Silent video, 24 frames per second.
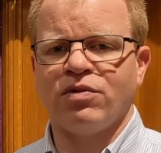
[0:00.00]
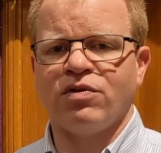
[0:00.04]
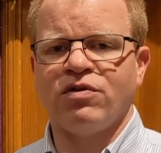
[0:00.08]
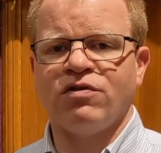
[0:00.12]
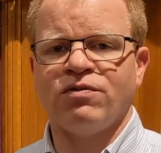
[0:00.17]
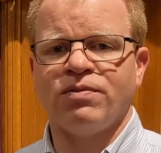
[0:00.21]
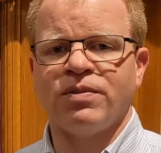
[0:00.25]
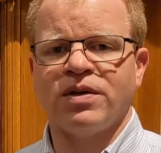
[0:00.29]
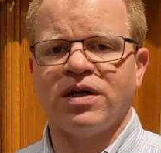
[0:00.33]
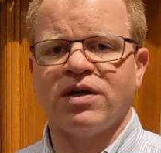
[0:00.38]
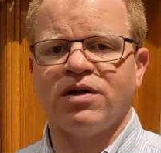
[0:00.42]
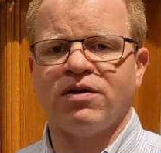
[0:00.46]

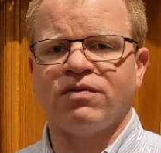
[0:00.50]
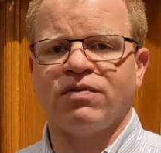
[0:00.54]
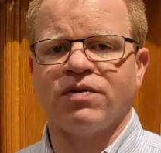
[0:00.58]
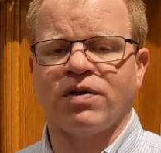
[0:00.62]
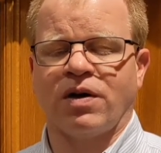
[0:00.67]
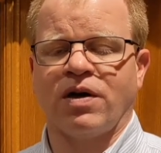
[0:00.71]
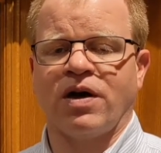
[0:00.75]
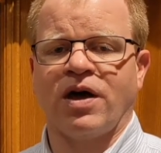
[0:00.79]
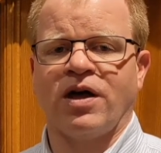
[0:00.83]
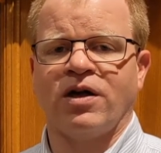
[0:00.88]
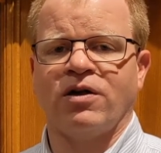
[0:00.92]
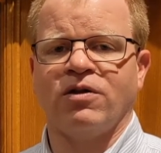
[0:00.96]
movement of
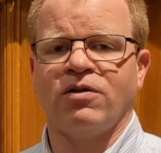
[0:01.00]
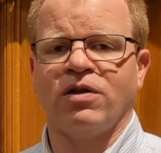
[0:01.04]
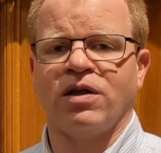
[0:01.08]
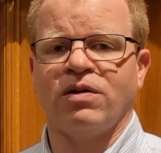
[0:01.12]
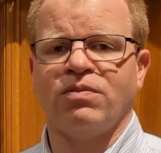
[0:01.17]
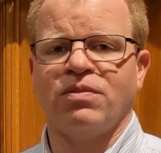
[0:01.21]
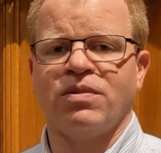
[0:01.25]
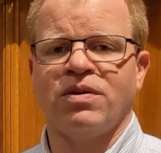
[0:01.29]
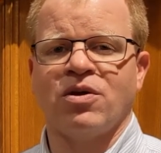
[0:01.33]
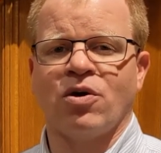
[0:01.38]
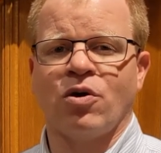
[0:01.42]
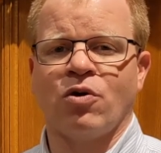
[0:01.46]
God
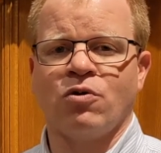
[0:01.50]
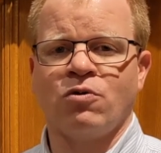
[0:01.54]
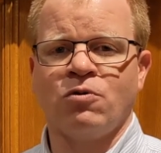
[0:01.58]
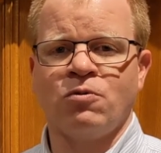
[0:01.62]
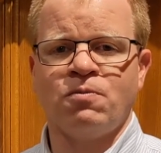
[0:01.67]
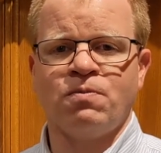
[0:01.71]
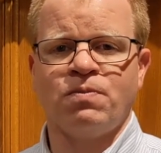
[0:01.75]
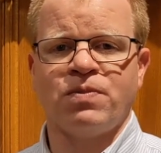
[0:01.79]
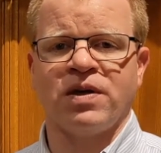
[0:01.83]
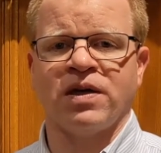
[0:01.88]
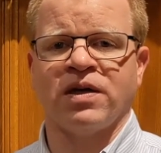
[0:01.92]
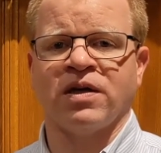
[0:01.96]
and
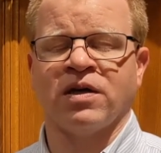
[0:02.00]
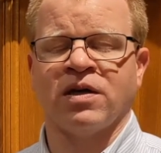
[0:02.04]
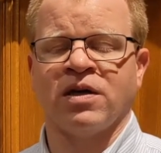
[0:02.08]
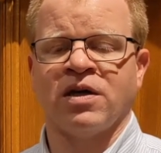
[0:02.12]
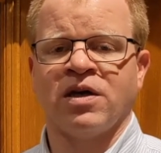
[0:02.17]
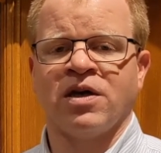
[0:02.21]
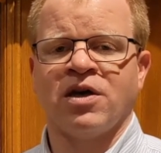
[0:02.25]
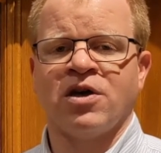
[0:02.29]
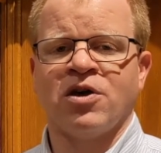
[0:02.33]
hoping,